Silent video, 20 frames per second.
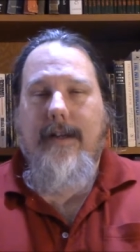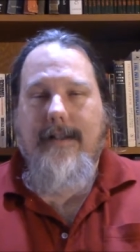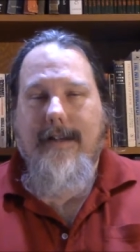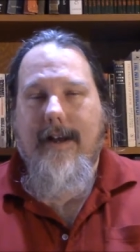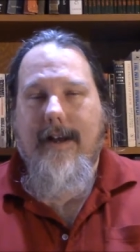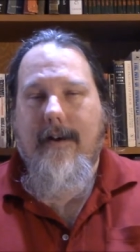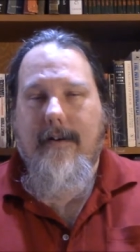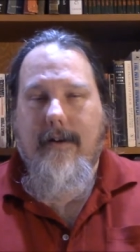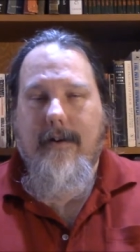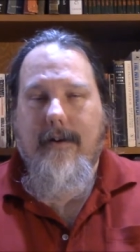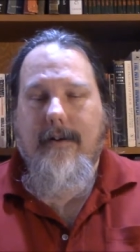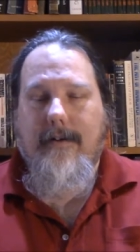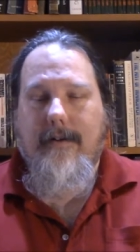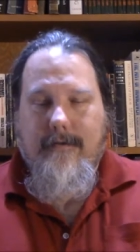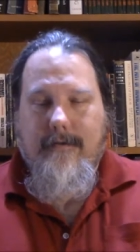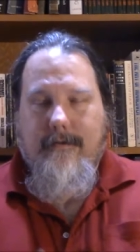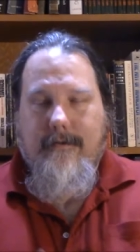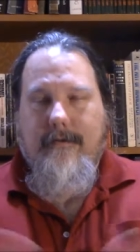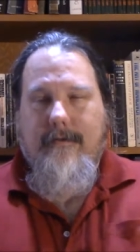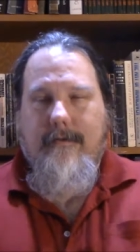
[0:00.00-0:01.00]
down on
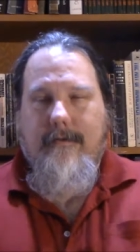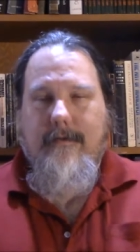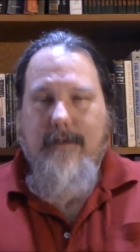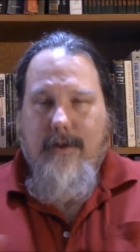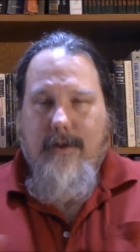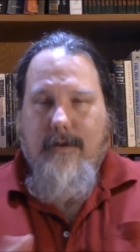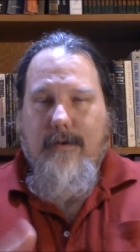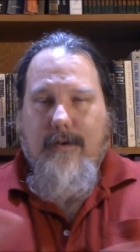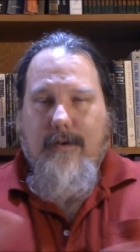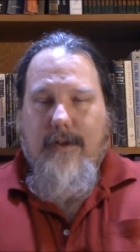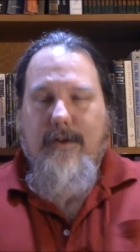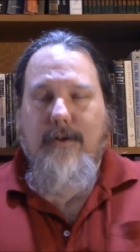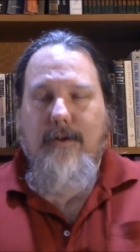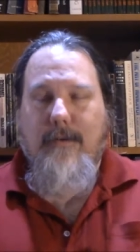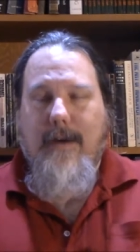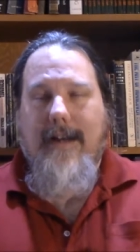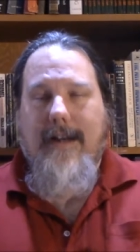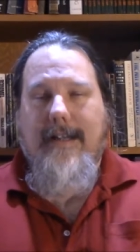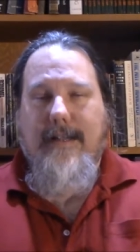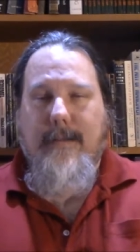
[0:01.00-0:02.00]
in your
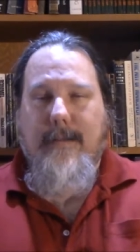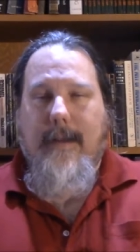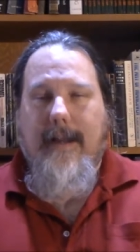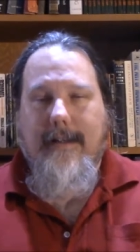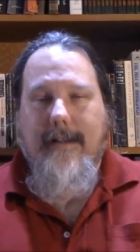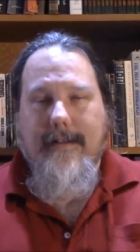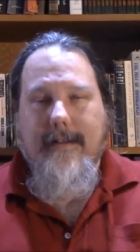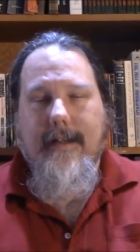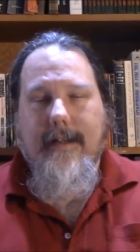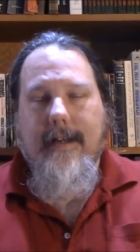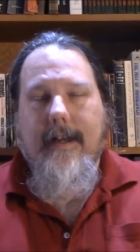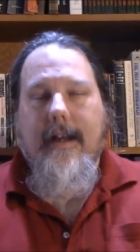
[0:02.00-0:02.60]
ready space.